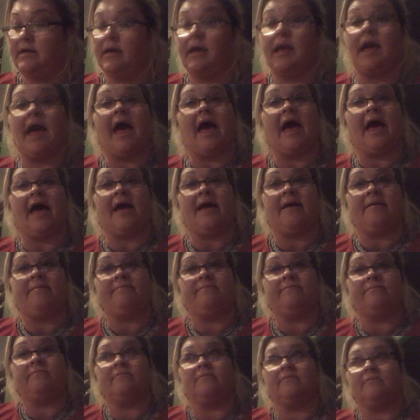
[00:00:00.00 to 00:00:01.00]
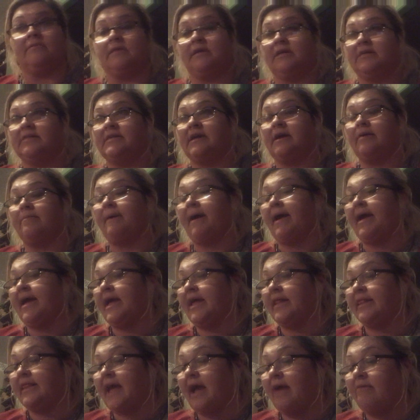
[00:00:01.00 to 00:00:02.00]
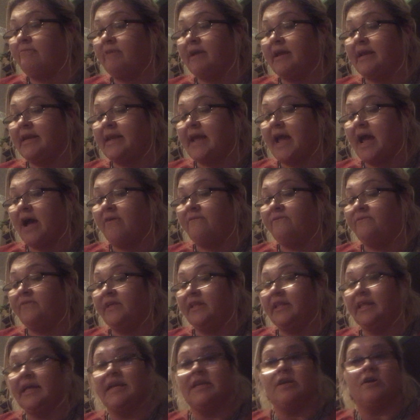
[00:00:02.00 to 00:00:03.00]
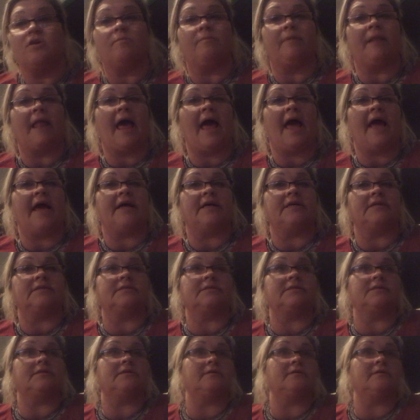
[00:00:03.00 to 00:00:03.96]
Okay? Did everybody get that written down? Fill in your blanks.